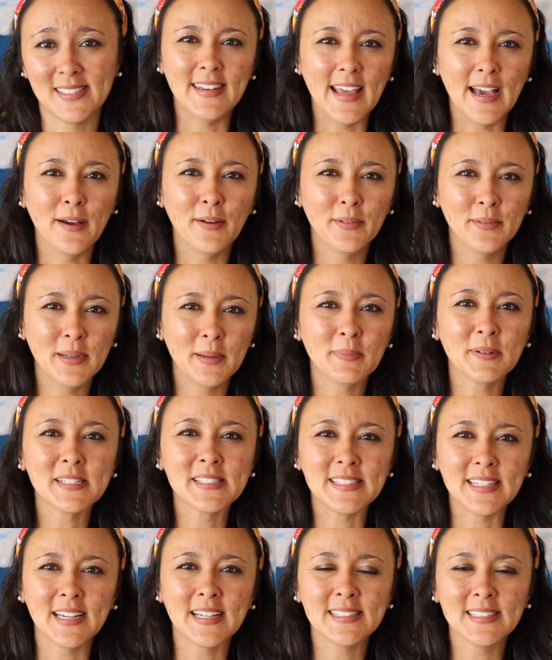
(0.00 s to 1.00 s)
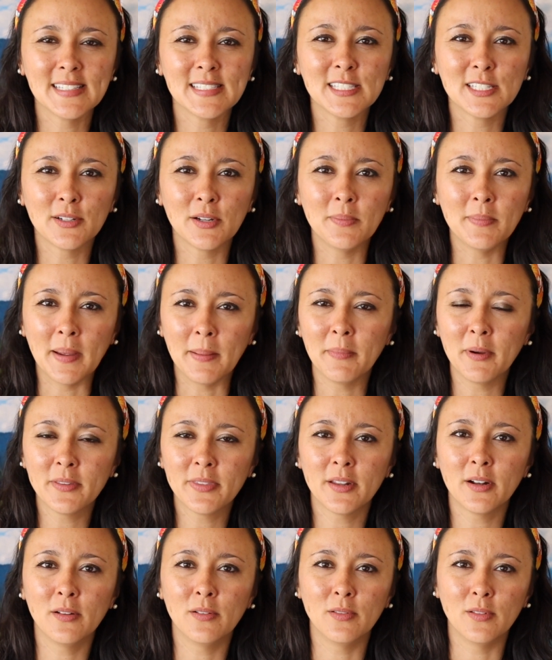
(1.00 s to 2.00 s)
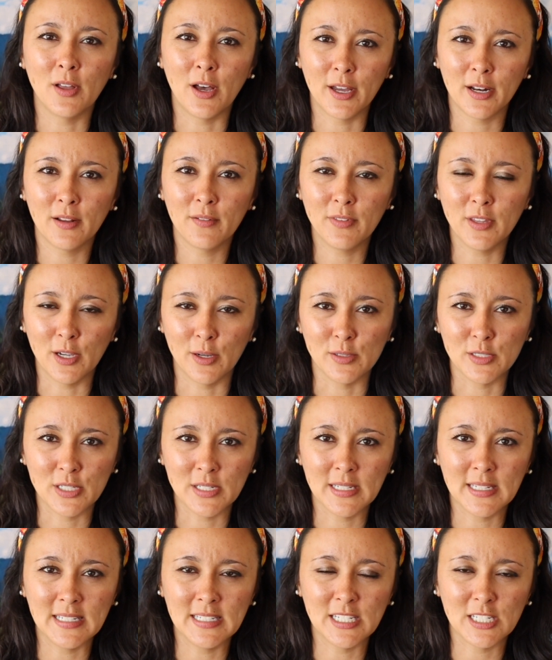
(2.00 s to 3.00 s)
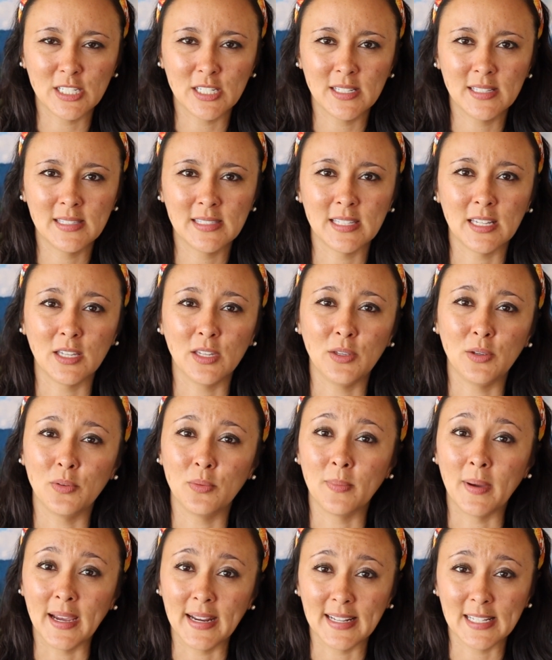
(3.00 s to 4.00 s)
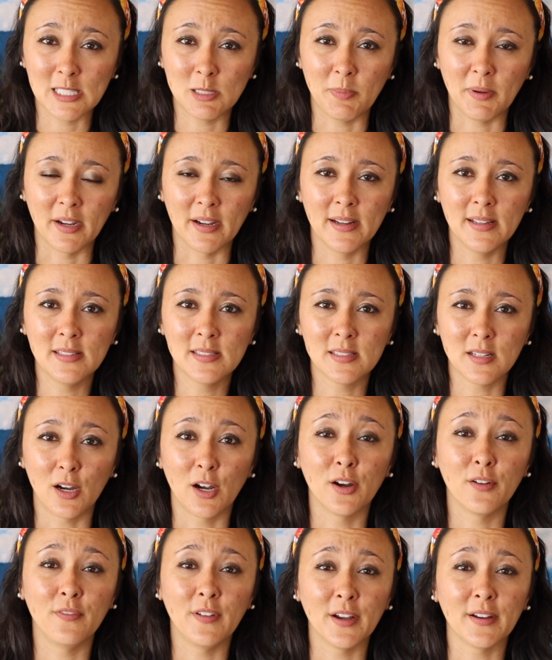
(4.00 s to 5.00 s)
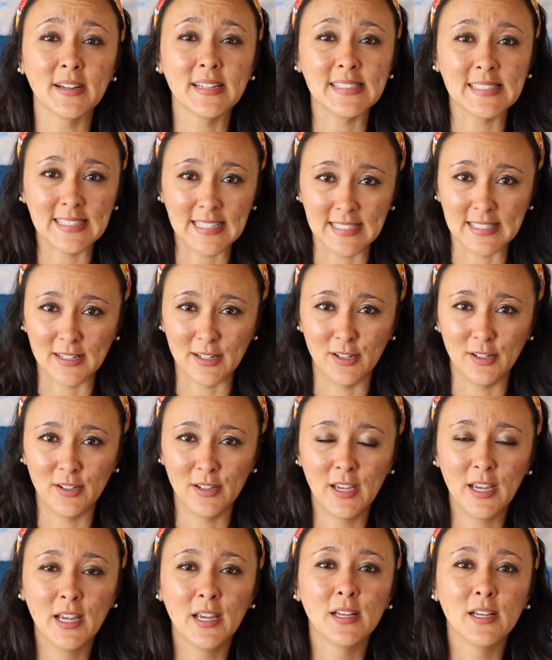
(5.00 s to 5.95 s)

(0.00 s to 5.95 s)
Now, number 6 is to remember that a lot of the ocean conditions that you might experience are very seasonal.